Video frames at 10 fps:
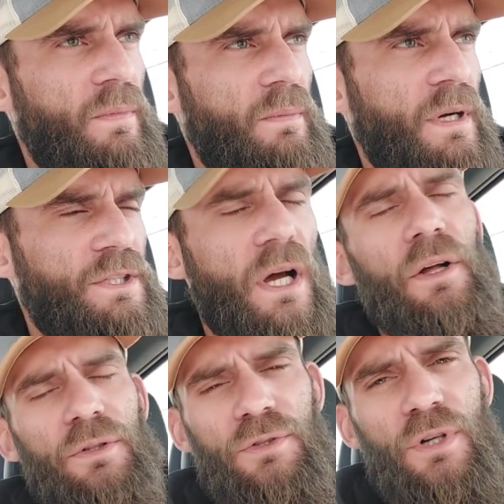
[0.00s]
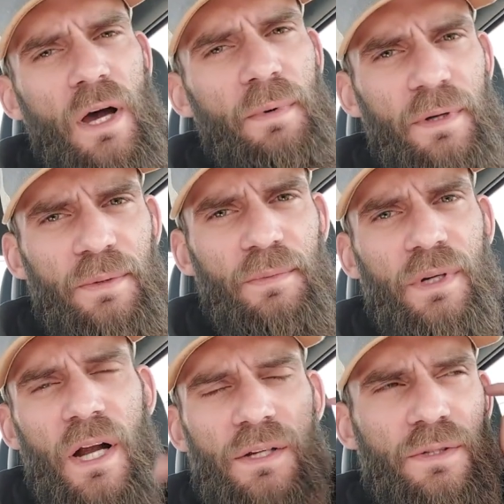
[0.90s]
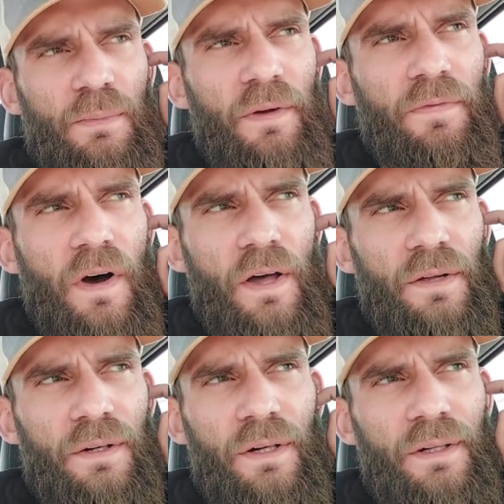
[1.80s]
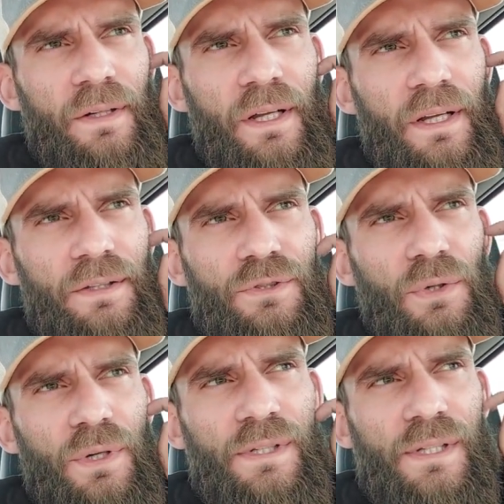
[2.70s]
my childhood trauma in regards to my father and his choices